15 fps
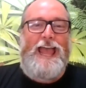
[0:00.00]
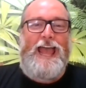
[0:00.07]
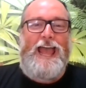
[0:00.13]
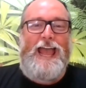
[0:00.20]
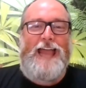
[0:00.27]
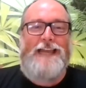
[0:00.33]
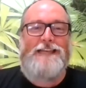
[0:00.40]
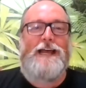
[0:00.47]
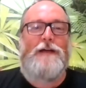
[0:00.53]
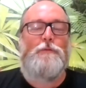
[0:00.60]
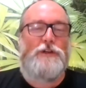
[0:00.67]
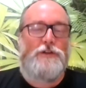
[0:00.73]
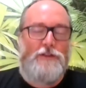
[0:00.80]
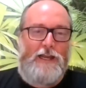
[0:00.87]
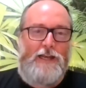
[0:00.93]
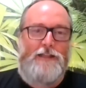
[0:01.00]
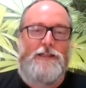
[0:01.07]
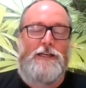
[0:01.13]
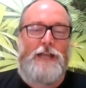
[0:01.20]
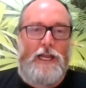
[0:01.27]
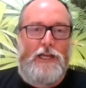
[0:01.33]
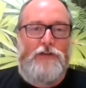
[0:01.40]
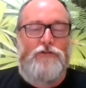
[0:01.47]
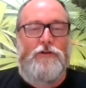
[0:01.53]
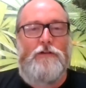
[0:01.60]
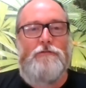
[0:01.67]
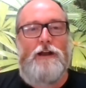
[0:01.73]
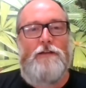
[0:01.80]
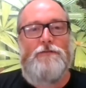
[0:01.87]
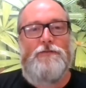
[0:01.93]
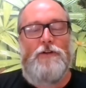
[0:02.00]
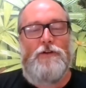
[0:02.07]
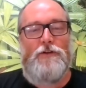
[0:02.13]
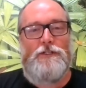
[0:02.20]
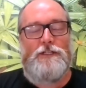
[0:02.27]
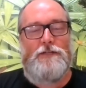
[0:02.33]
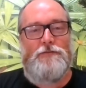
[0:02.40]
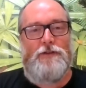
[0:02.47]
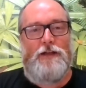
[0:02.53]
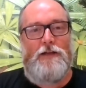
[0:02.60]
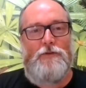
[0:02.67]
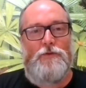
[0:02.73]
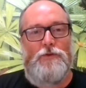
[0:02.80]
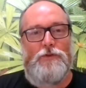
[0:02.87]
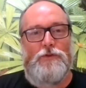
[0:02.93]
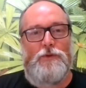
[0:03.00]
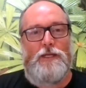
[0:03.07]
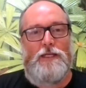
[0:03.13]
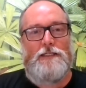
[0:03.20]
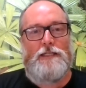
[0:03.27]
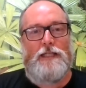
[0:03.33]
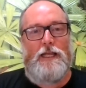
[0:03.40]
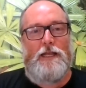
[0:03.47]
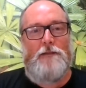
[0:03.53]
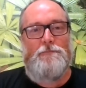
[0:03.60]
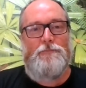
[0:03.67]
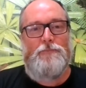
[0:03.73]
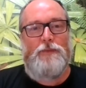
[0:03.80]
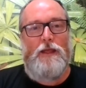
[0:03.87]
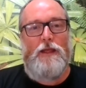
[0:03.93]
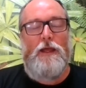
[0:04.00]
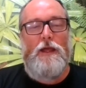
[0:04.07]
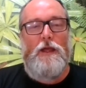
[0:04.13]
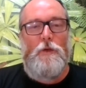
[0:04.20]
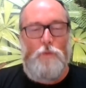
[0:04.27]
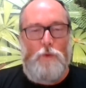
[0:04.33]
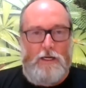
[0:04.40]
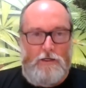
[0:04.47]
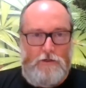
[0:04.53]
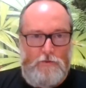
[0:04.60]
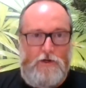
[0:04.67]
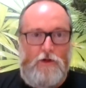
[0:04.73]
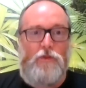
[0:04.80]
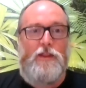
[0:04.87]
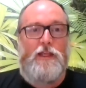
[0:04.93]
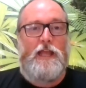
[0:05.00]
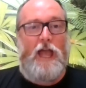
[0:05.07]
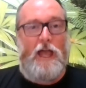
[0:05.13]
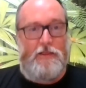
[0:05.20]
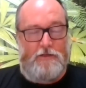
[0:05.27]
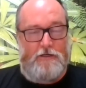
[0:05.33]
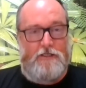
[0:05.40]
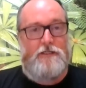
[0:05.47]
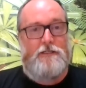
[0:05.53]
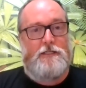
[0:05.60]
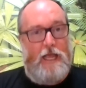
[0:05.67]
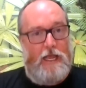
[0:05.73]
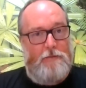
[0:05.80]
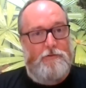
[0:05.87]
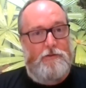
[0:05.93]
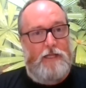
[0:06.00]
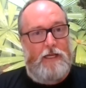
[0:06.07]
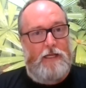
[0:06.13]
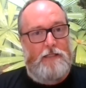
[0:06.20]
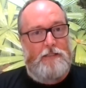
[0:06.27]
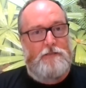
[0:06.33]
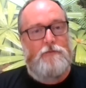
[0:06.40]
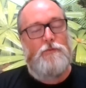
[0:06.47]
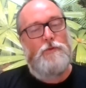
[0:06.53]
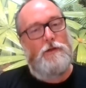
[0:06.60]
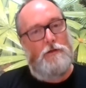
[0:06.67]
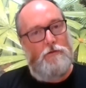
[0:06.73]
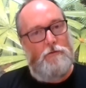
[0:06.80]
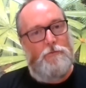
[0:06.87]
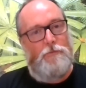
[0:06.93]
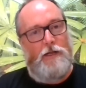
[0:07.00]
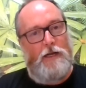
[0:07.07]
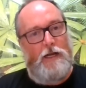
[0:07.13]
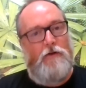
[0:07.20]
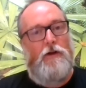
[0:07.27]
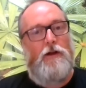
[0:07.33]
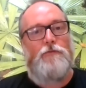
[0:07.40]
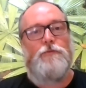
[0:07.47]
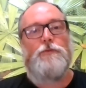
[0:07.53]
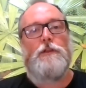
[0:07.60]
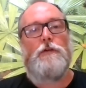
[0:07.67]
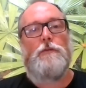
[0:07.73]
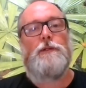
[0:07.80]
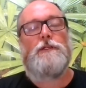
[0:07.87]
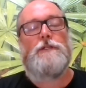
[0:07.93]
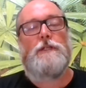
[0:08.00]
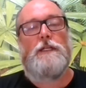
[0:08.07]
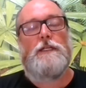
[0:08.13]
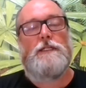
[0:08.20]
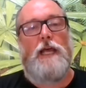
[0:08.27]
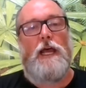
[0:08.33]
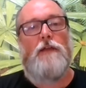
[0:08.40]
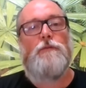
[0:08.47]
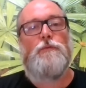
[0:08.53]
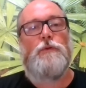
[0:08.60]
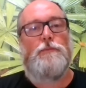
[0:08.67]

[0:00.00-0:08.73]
And we do that in the Daintree Rainforest in far north Queensland. We do it on the Atherton Tablelands, an area a little bit to the south.